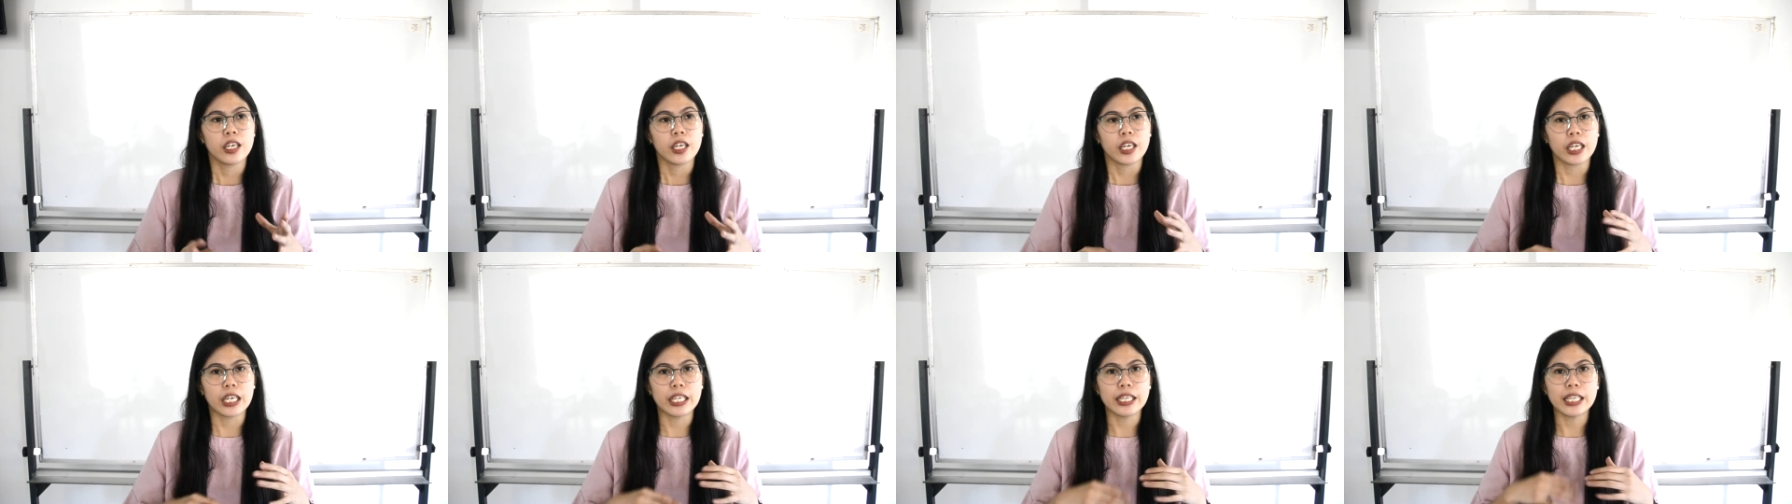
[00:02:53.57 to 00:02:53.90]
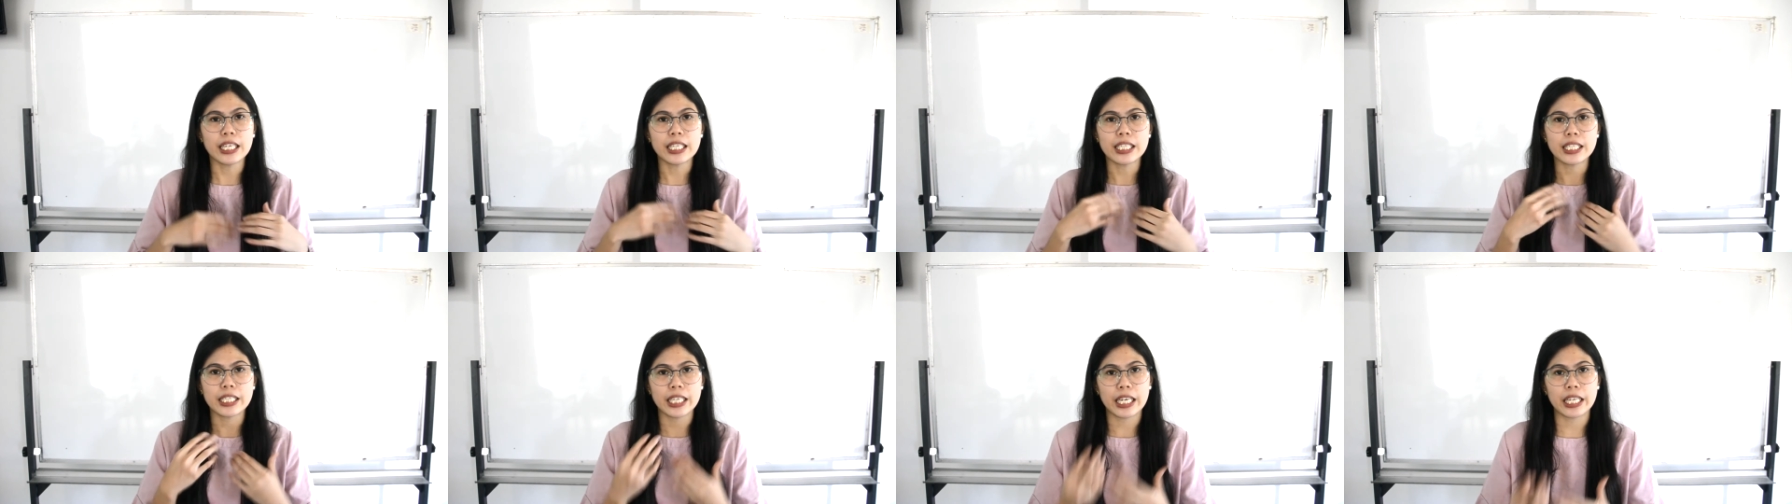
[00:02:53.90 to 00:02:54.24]
in
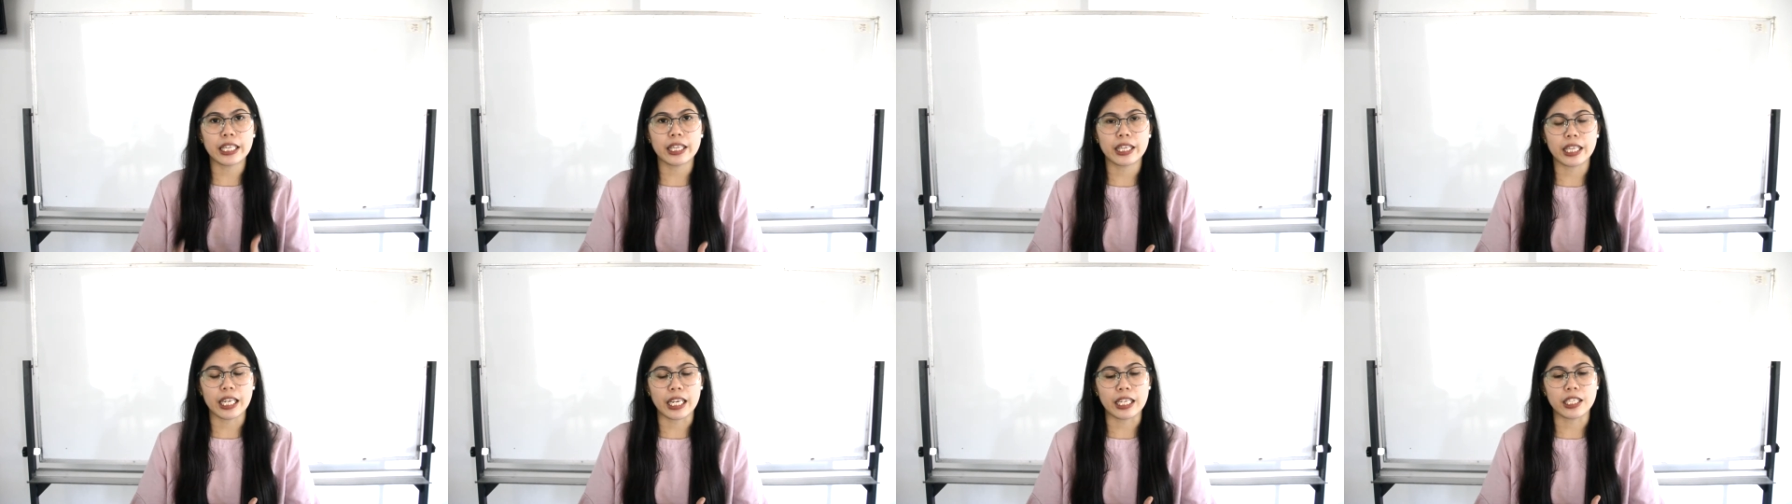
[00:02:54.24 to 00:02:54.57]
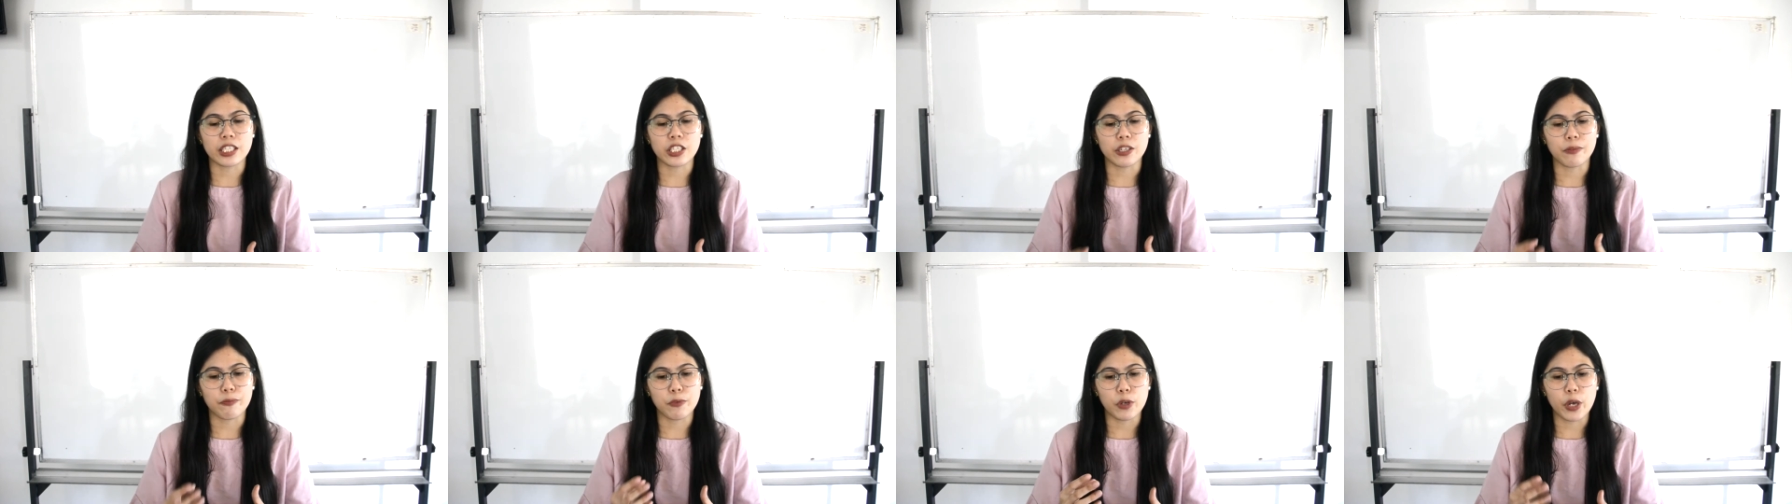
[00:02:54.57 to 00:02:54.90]
a
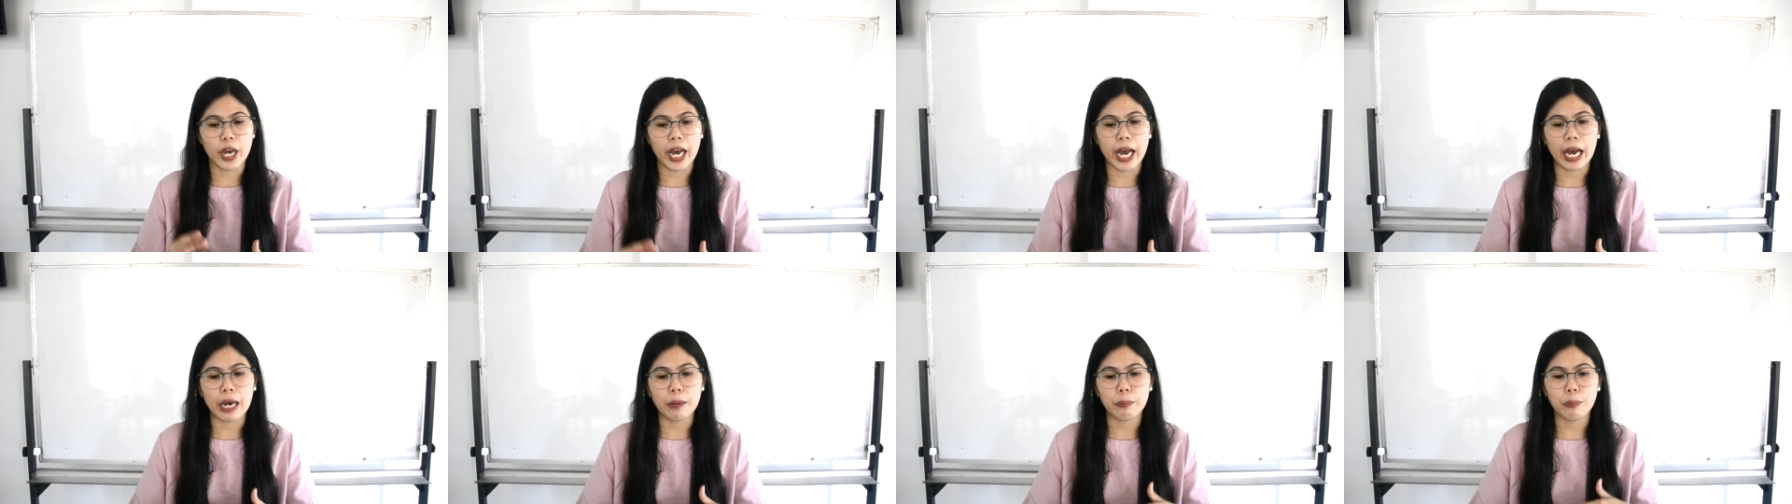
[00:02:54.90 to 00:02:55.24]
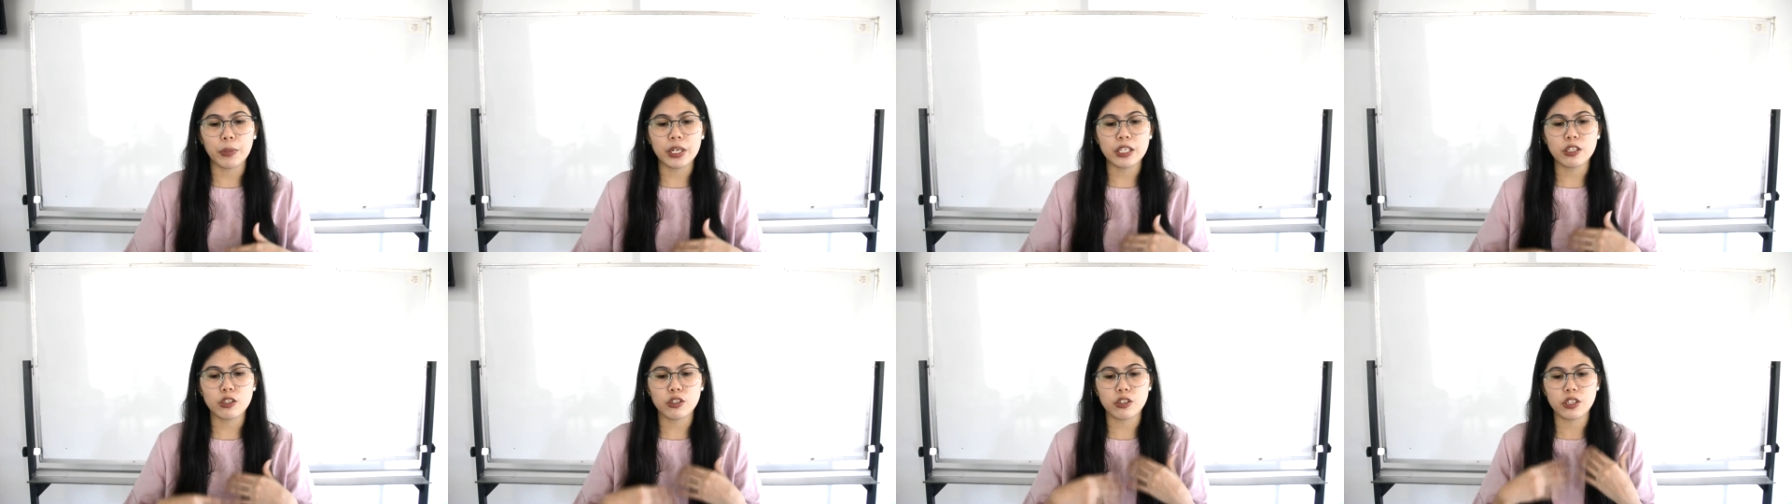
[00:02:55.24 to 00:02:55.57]
sentence, if you
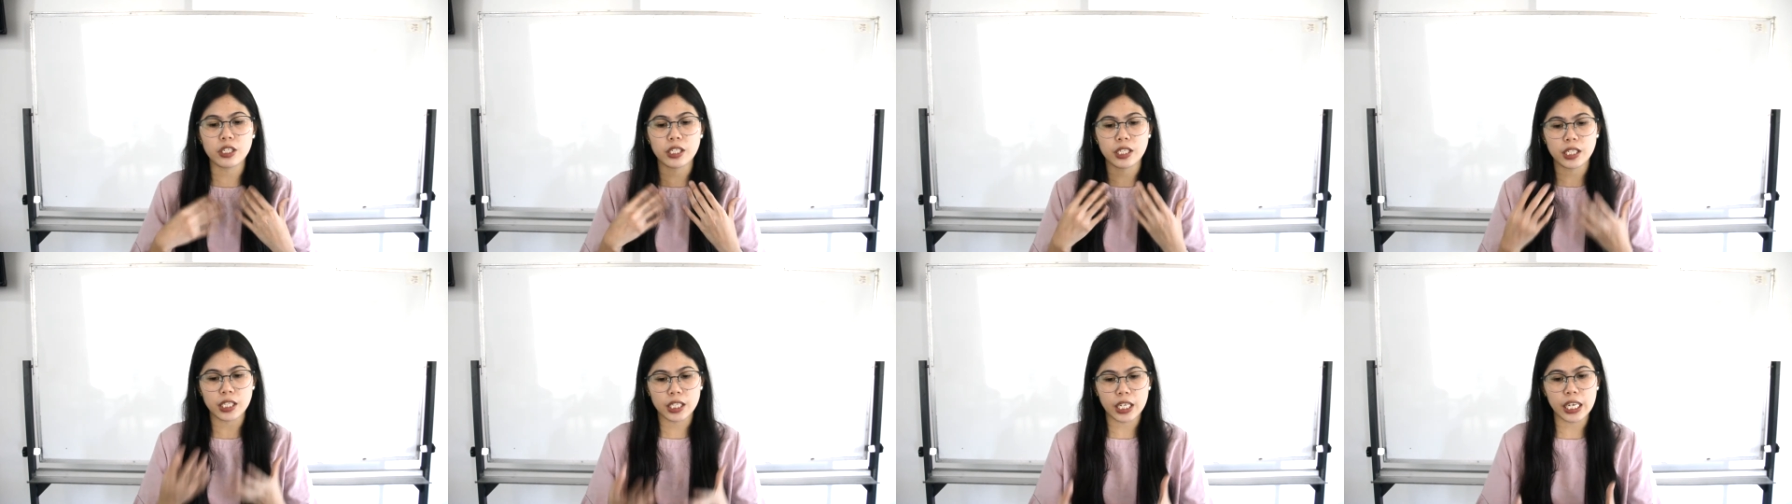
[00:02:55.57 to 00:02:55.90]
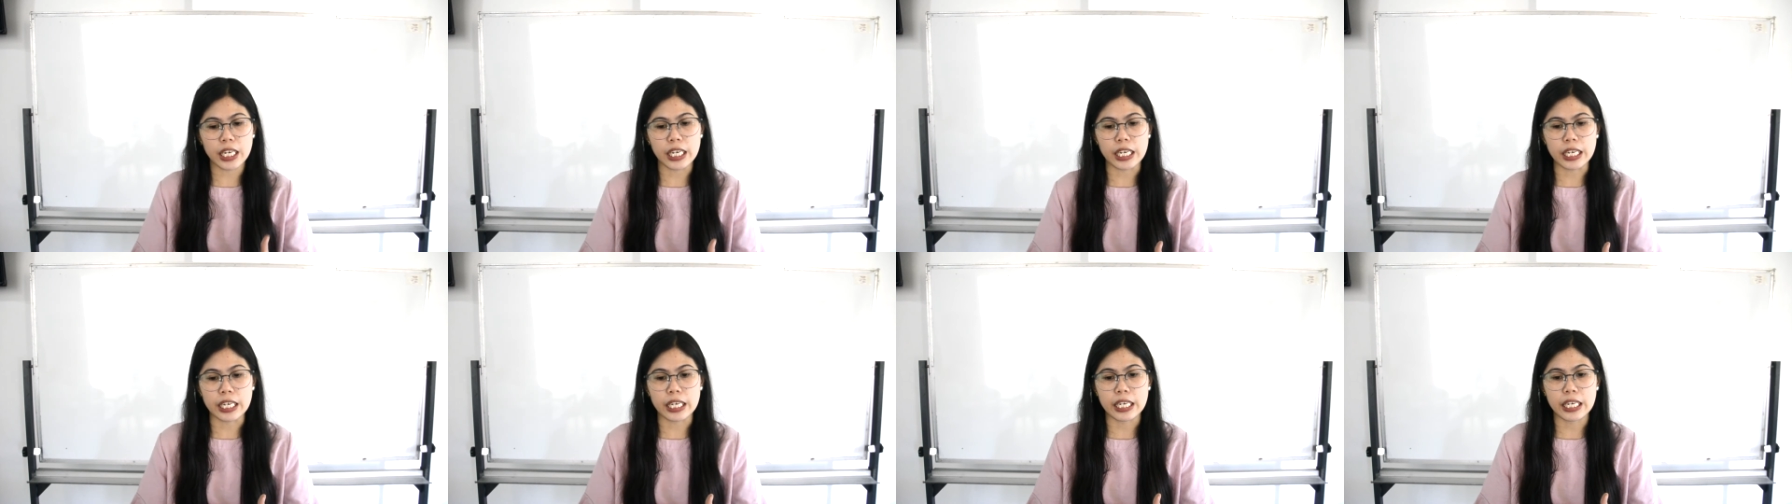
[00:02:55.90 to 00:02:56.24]
happen to
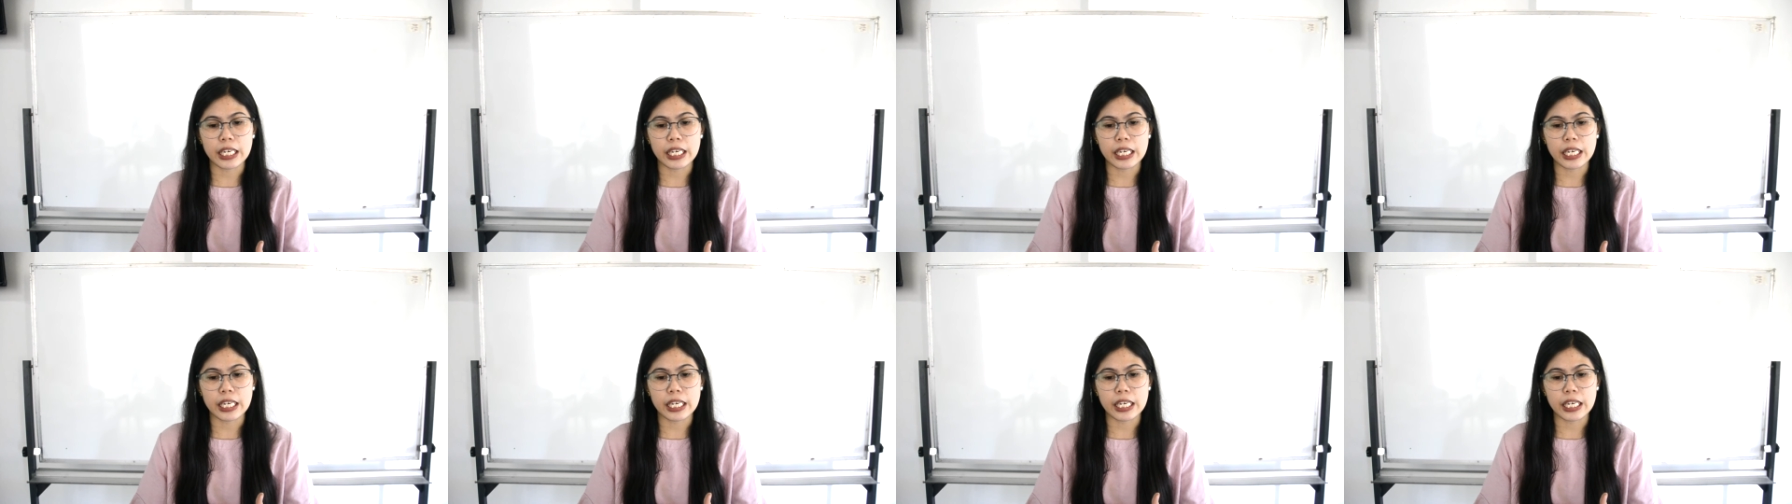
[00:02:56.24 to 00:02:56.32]
see